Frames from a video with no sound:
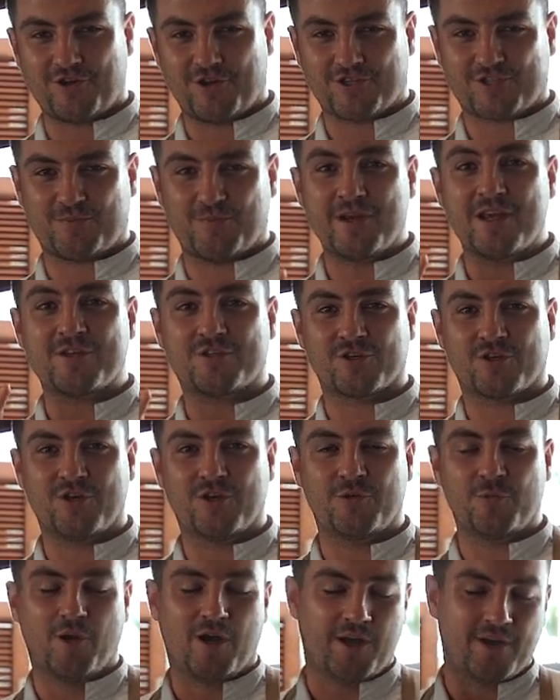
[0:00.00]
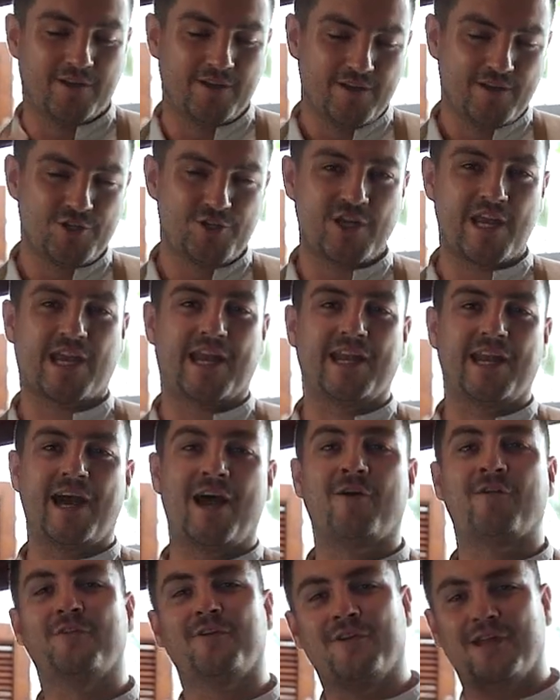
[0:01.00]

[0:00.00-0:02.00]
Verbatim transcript: Trust me, it's a good one. Check it out.